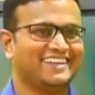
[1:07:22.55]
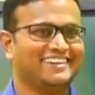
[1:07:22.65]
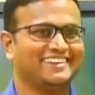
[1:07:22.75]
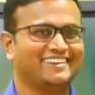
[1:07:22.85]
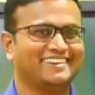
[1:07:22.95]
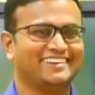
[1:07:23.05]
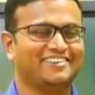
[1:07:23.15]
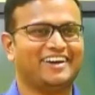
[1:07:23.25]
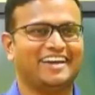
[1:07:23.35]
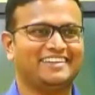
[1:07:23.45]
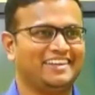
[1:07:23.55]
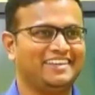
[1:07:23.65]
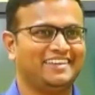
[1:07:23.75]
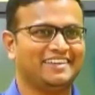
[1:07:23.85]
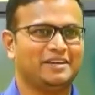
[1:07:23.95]
Then
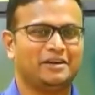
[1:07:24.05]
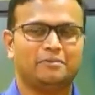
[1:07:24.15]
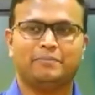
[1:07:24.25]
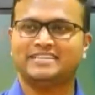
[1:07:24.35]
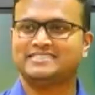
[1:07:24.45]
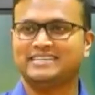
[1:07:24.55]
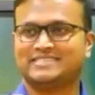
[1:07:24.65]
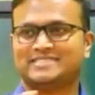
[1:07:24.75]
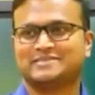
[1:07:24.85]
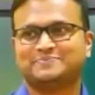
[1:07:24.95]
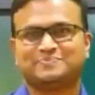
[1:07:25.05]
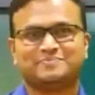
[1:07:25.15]
finally, by 6,